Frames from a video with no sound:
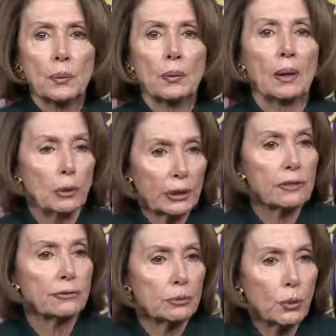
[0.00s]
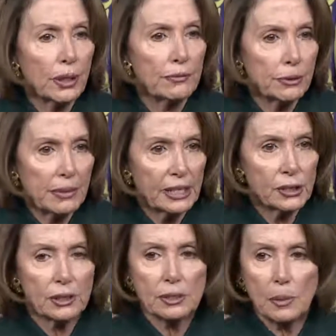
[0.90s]
I'm looking for more
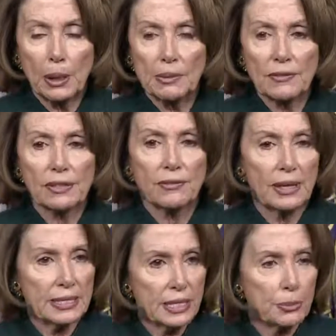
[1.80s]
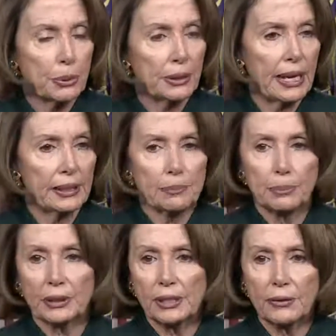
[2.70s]
information. The Department of Defense has put out a
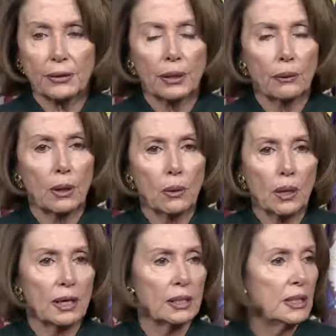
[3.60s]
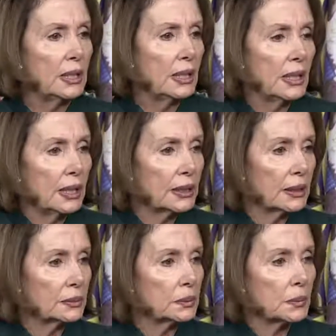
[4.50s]
pretty thorough
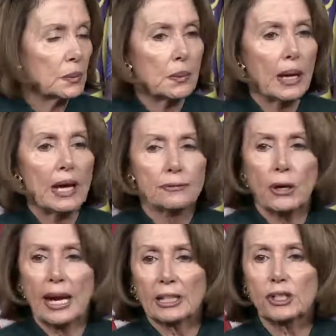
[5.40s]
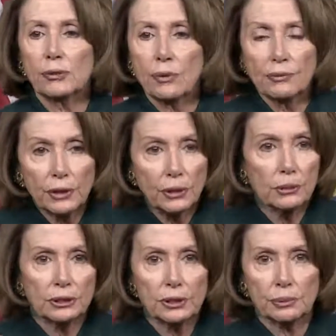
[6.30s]
after-action review,
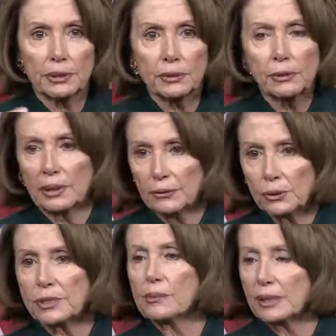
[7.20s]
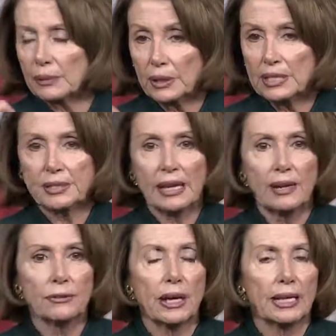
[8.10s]
which is what you do after something. What is the
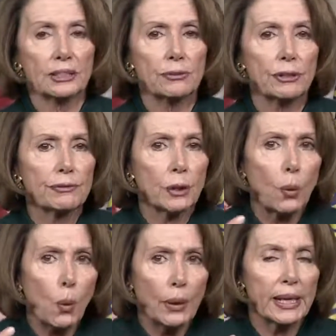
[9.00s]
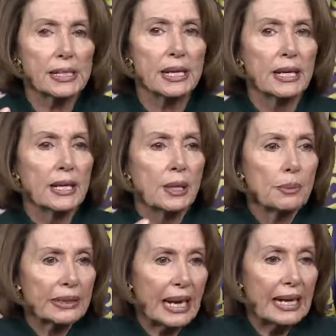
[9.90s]
after-action review on it?
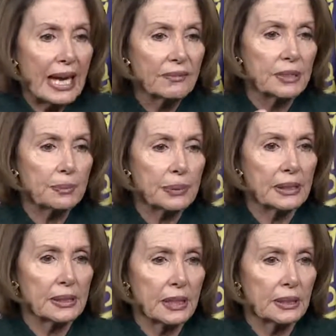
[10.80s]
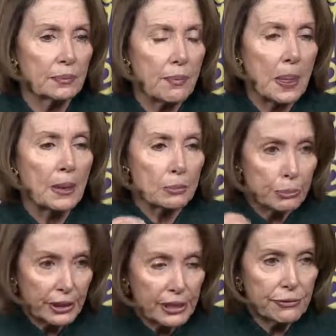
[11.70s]
But I haven't been
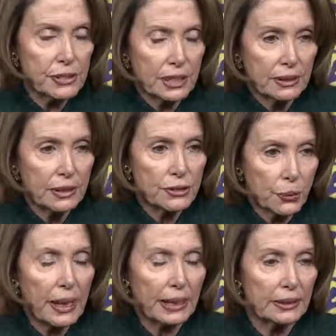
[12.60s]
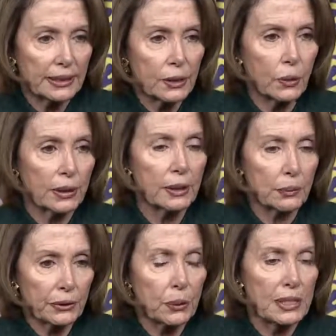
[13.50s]
briefed directly on it
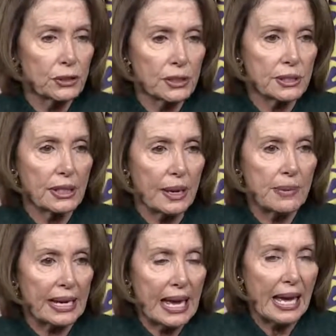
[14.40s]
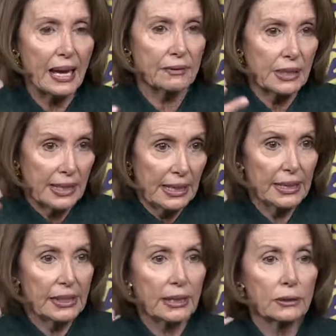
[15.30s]
with questions that I may have,
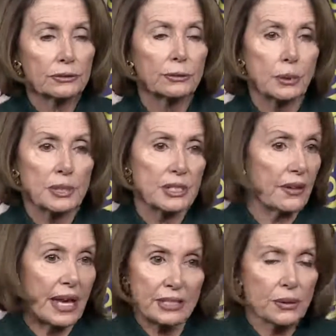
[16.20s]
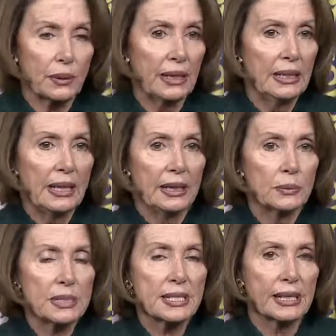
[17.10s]
and I look forward to that. So I don't
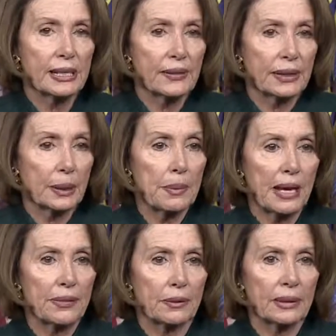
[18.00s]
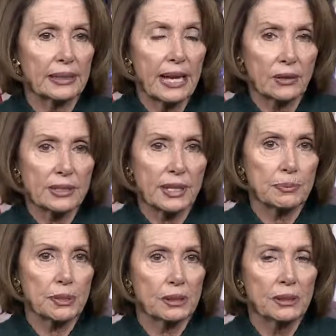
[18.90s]
want to say anything about that right now, except
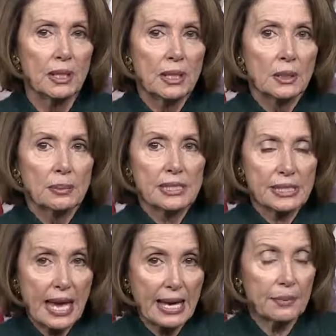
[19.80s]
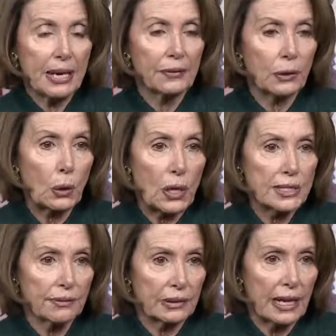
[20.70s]
to be sad about the loss
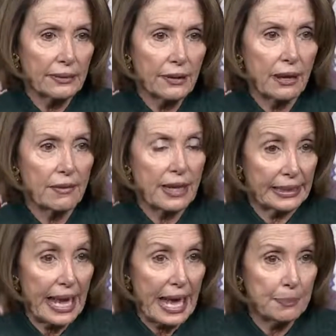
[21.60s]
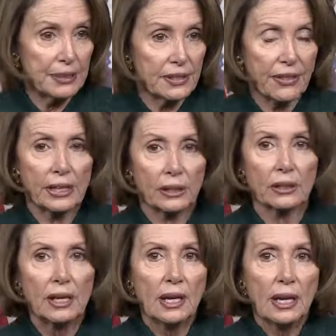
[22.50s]
of life that happened there,
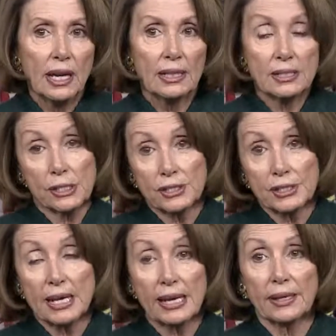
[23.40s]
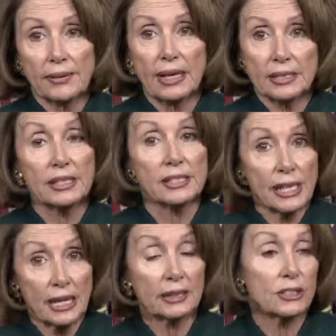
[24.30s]
and to say that
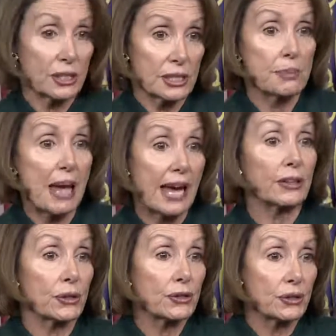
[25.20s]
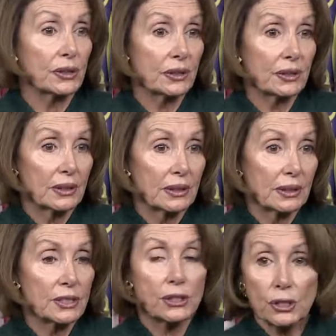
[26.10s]
intelligence matters
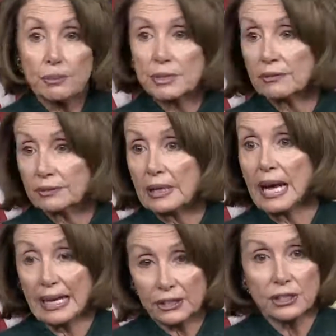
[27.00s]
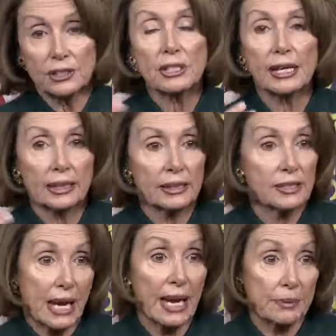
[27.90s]
in terms of actions taken,
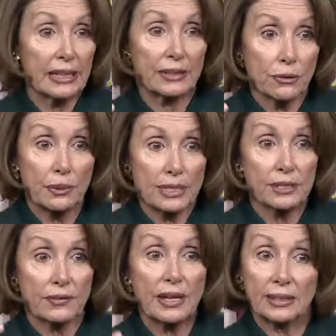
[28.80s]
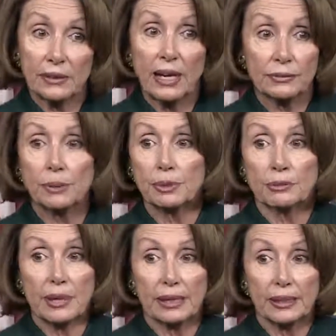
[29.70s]
timing, and the rest of that. You have to be
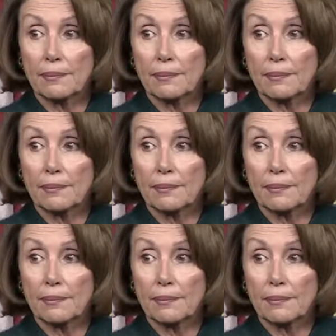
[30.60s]
ready.